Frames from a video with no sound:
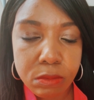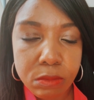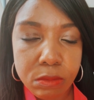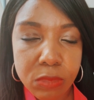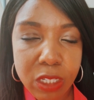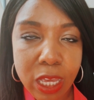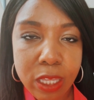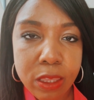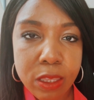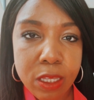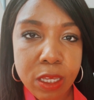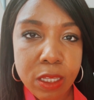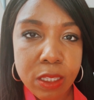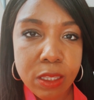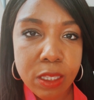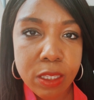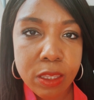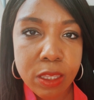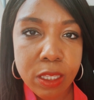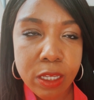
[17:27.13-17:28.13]
I think
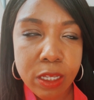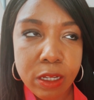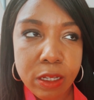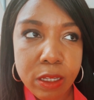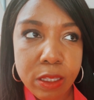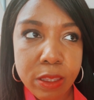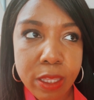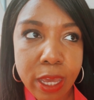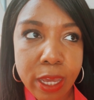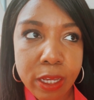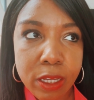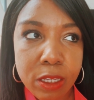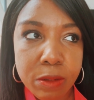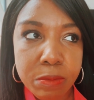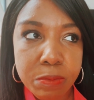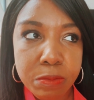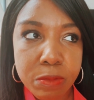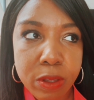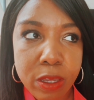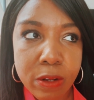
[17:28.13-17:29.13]
that there, that could,
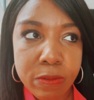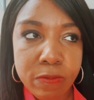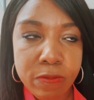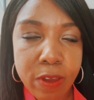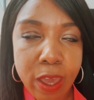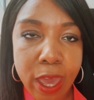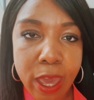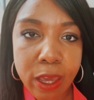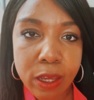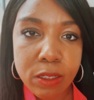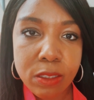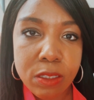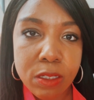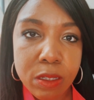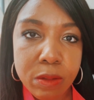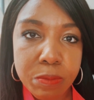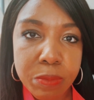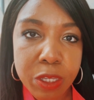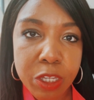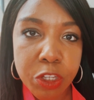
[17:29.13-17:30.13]
in fact,
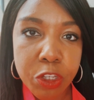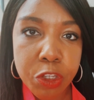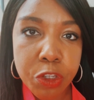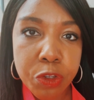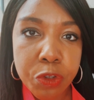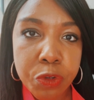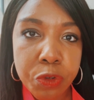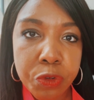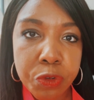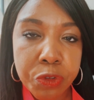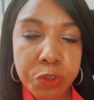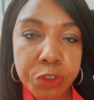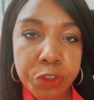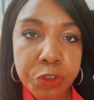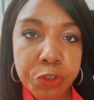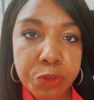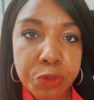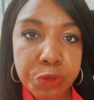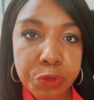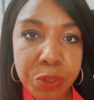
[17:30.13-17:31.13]
be a huge
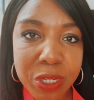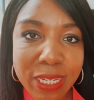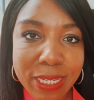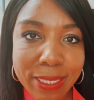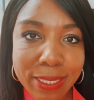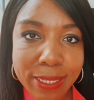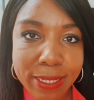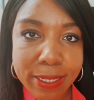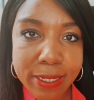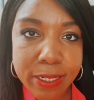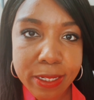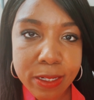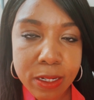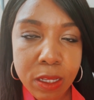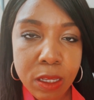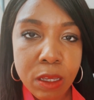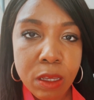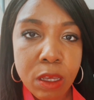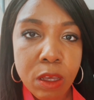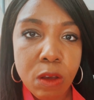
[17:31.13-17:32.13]
reason
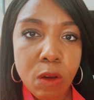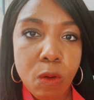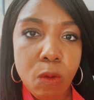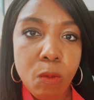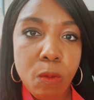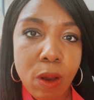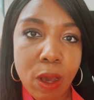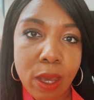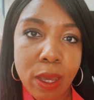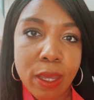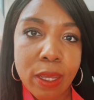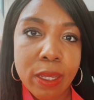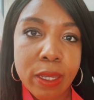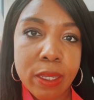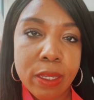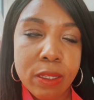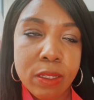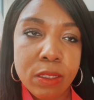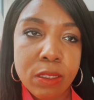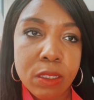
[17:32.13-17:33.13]
why
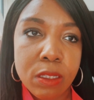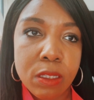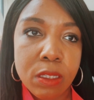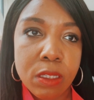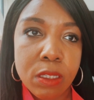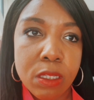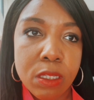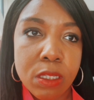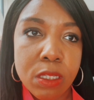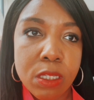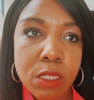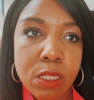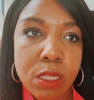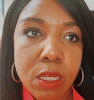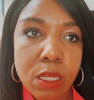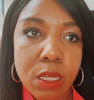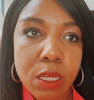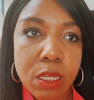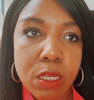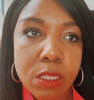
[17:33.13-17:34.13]

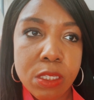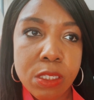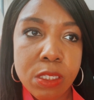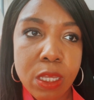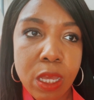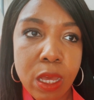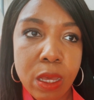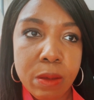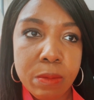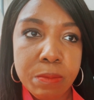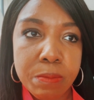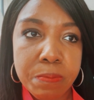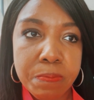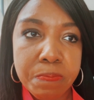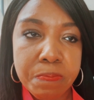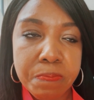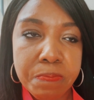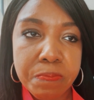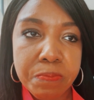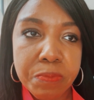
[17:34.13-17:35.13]
some
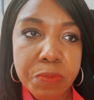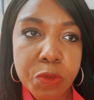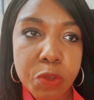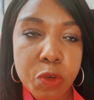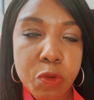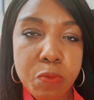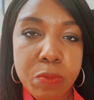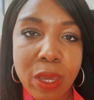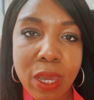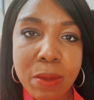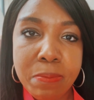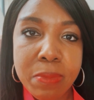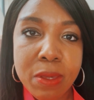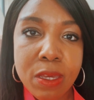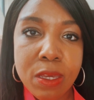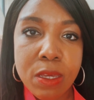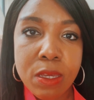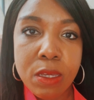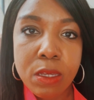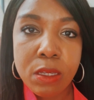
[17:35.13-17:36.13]
who may
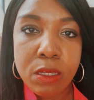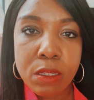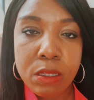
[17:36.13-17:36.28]
be